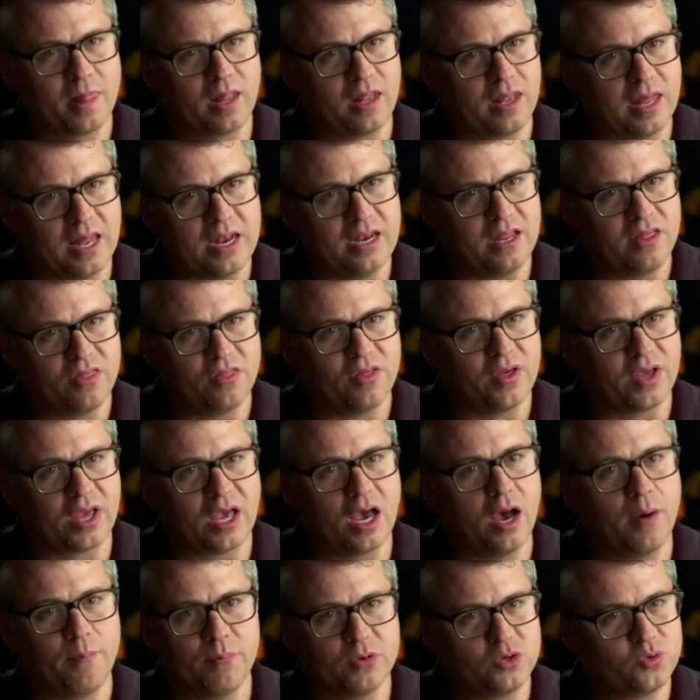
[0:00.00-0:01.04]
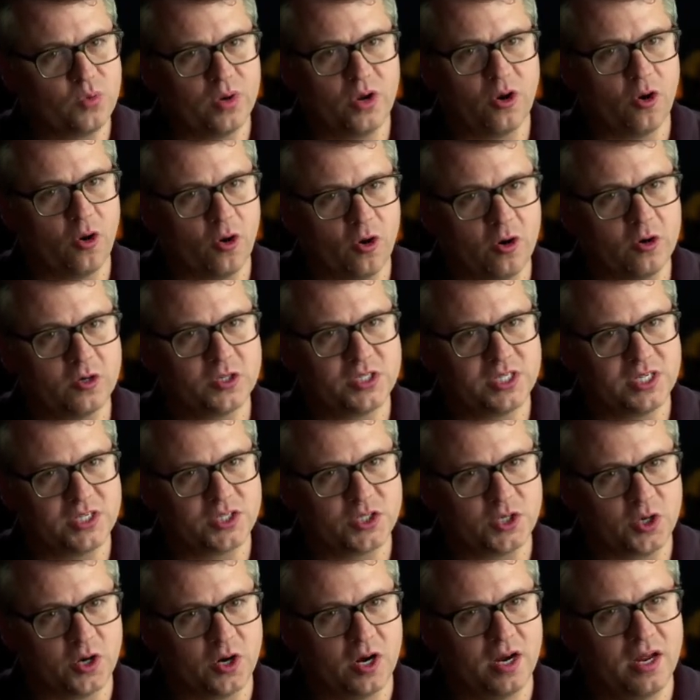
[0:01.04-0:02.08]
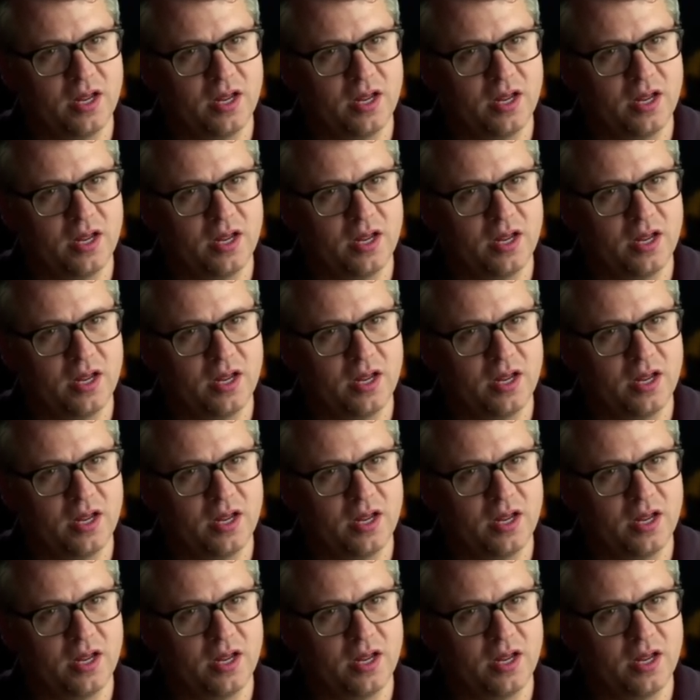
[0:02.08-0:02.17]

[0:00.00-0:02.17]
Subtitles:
let anything come between her and her sister.